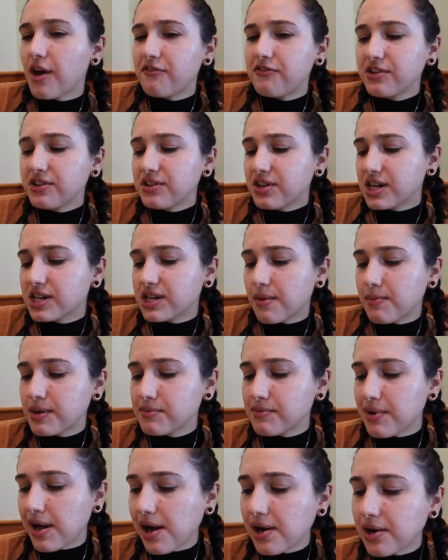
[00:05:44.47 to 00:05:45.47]
I feel like
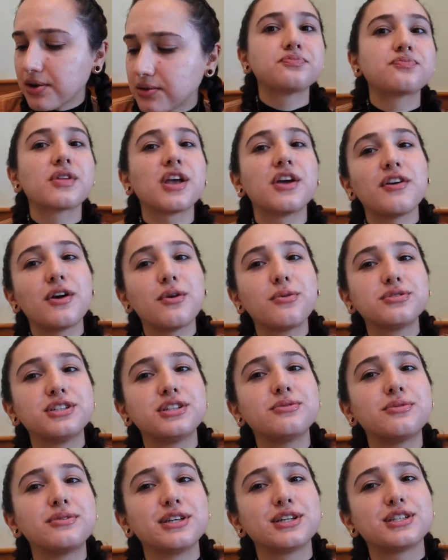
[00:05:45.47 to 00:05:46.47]
coming back, if I
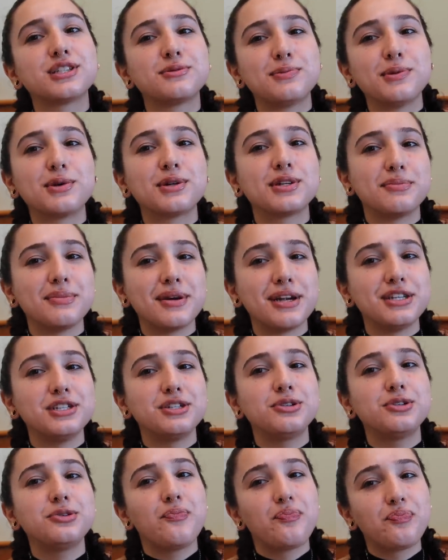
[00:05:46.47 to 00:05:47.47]
didn't want to explore the
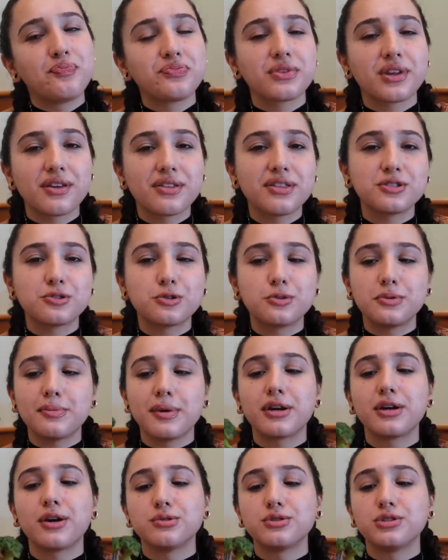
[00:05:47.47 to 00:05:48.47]
menu, this would be
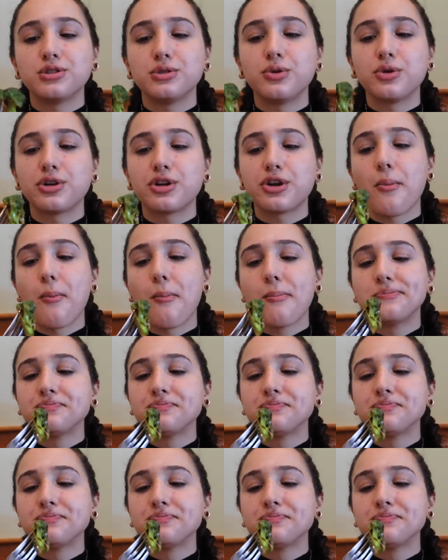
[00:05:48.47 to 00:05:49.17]
my go-to order.